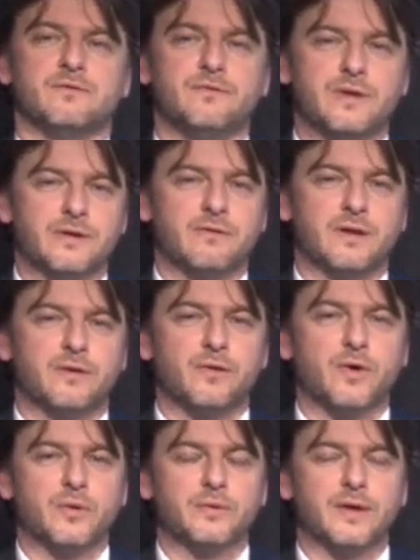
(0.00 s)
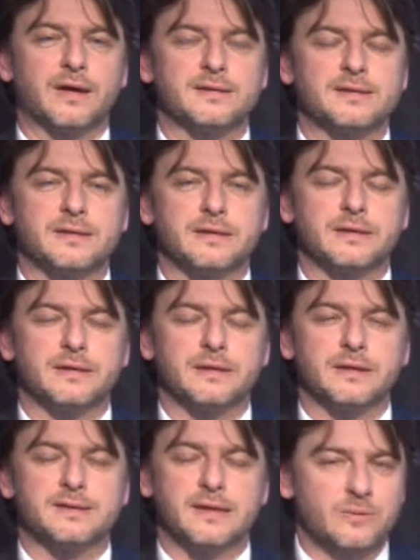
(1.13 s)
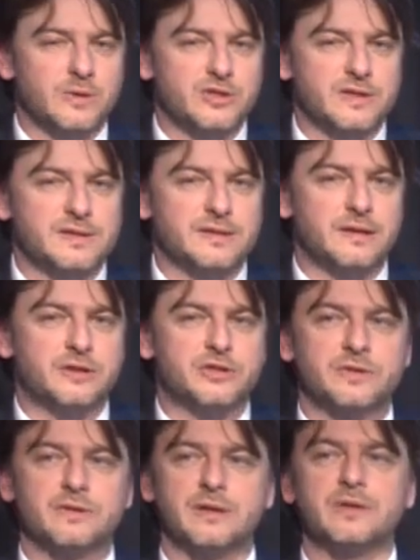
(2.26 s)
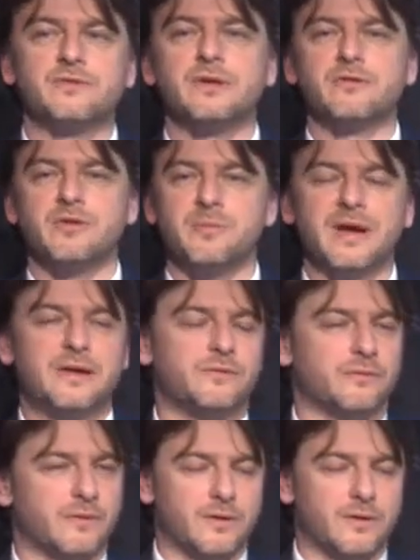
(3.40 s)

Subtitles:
very well known as a sun beach destination. It will remain